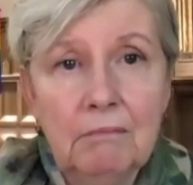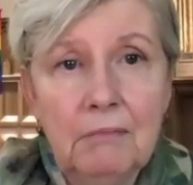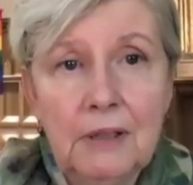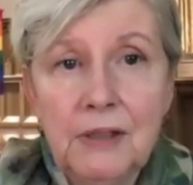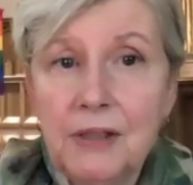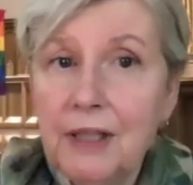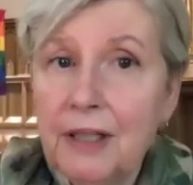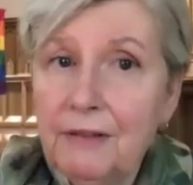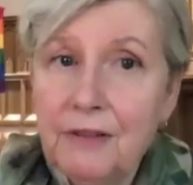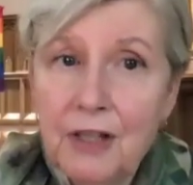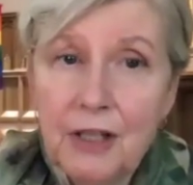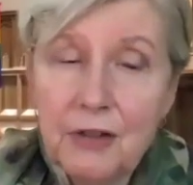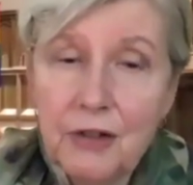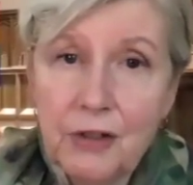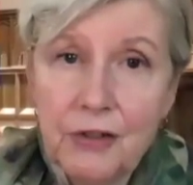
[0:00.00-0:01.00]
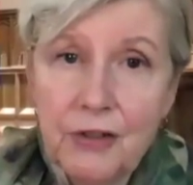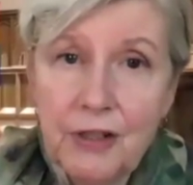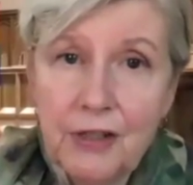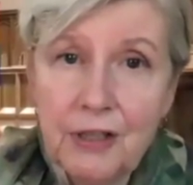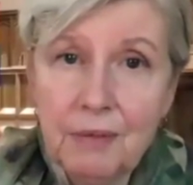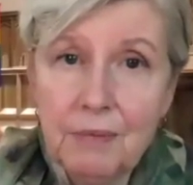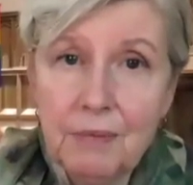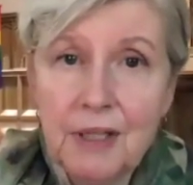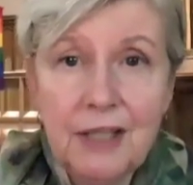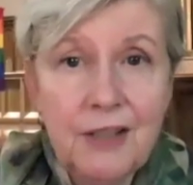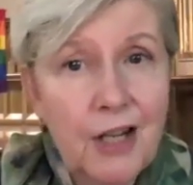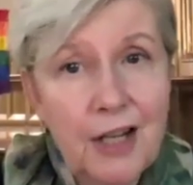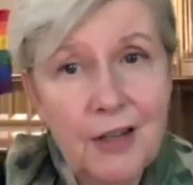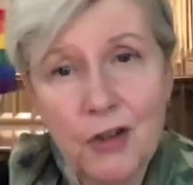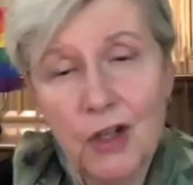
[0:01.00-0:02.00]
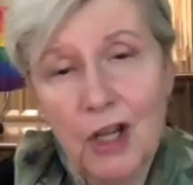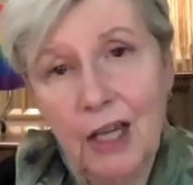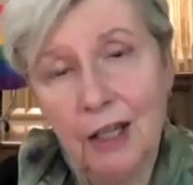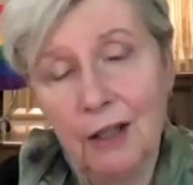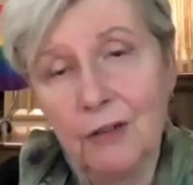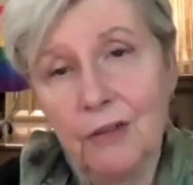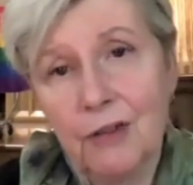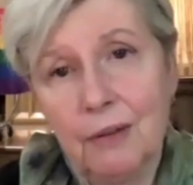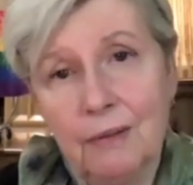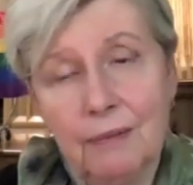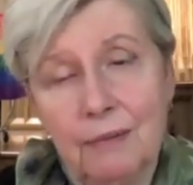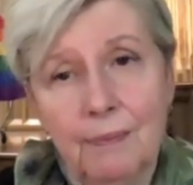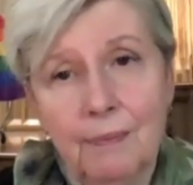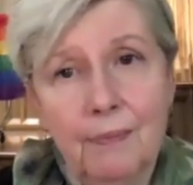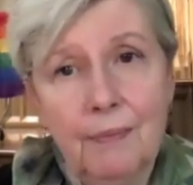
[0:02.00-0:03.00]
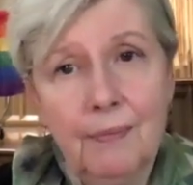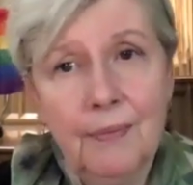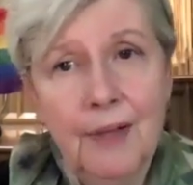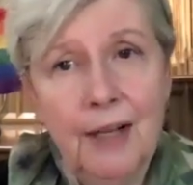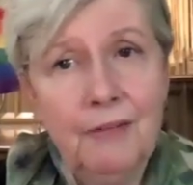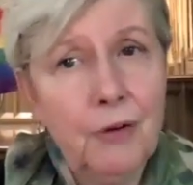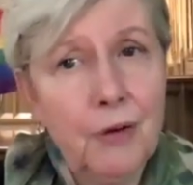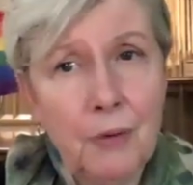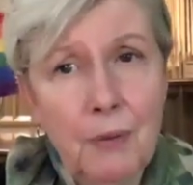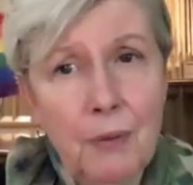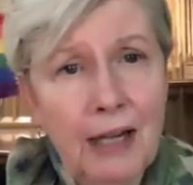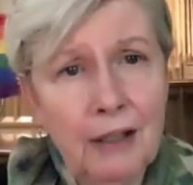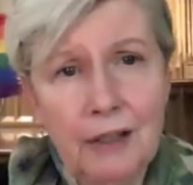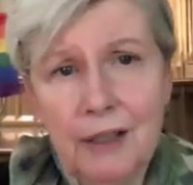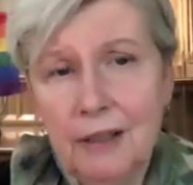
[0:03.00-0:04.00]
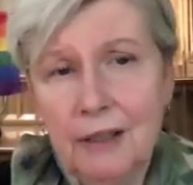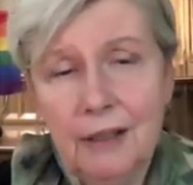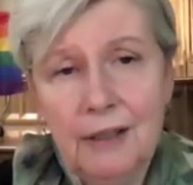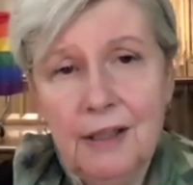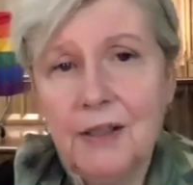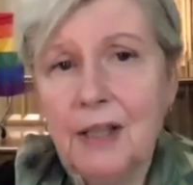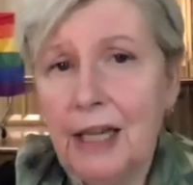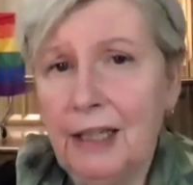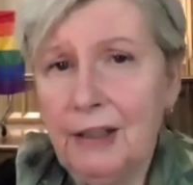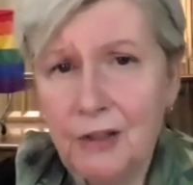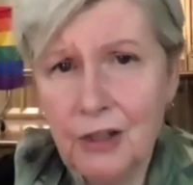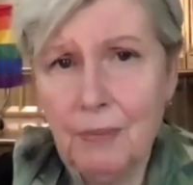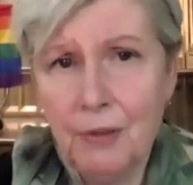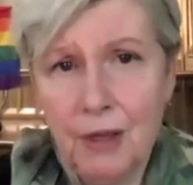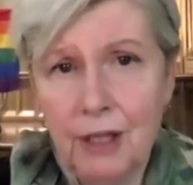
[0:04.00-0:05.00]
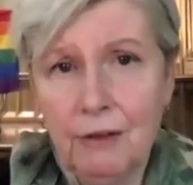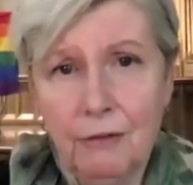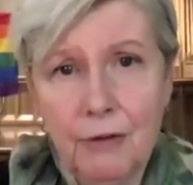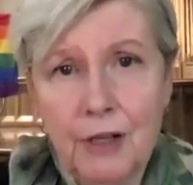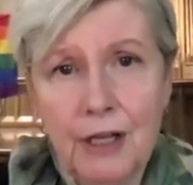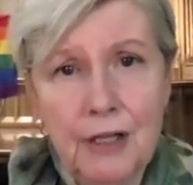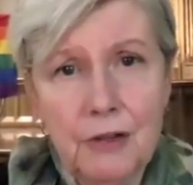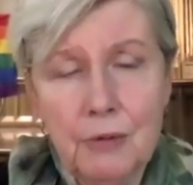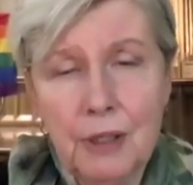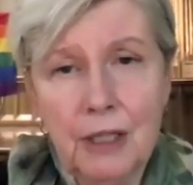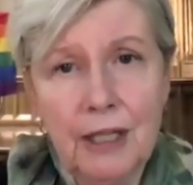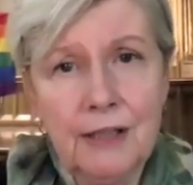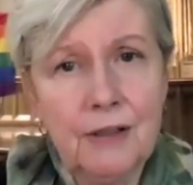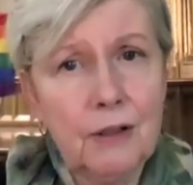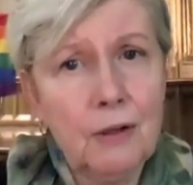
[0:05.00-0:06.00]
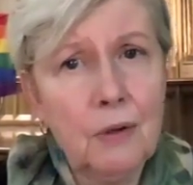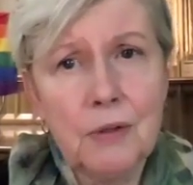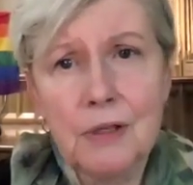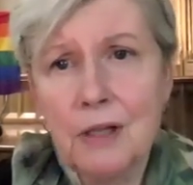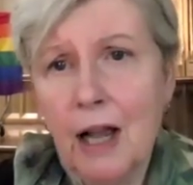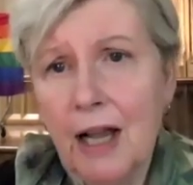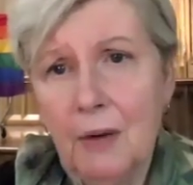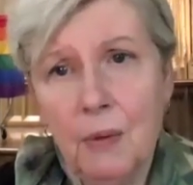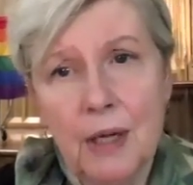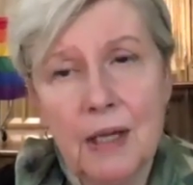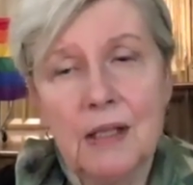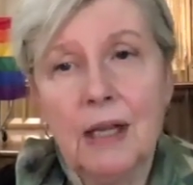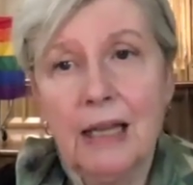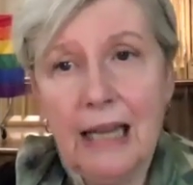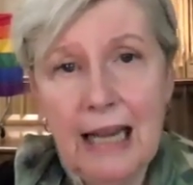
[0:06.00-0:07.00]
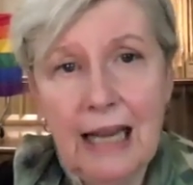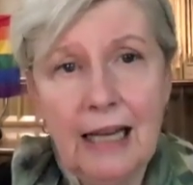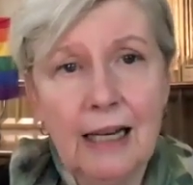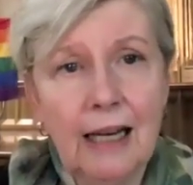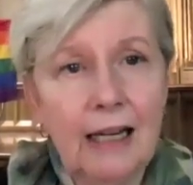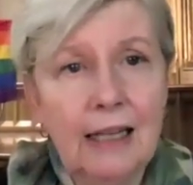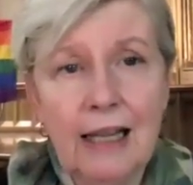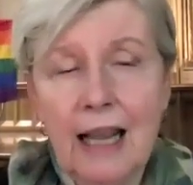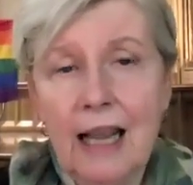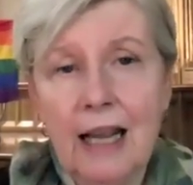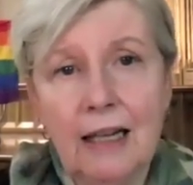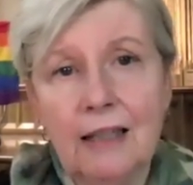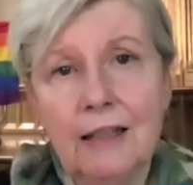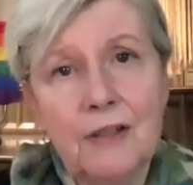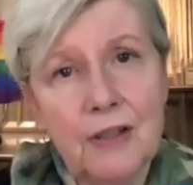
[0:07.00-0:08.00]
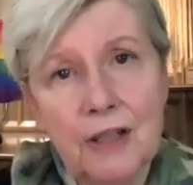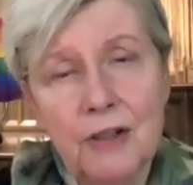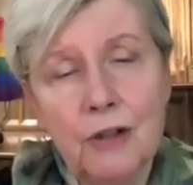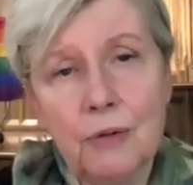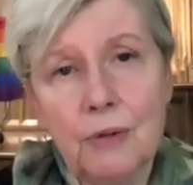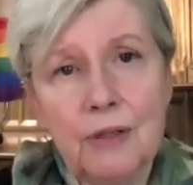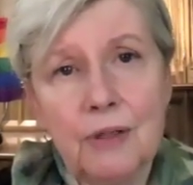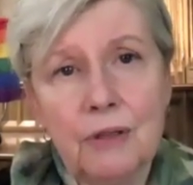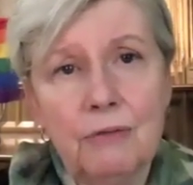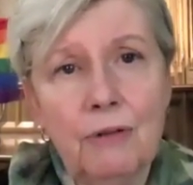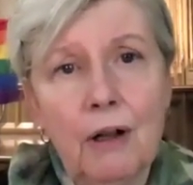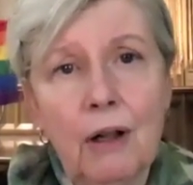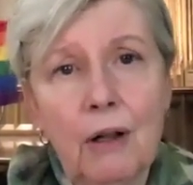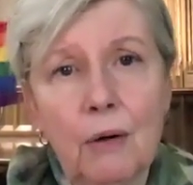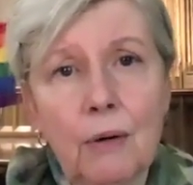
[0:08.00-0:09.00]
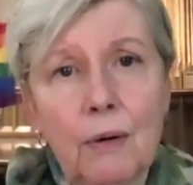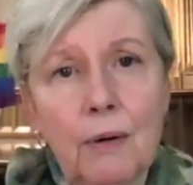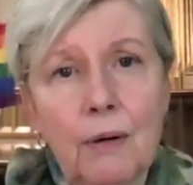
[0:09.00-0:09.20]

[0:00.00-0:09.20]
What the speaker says: instead of changing systems, they changed kings. And for the record, this kingship thing for the Israelites goes sideways again and again in the centuries that follow.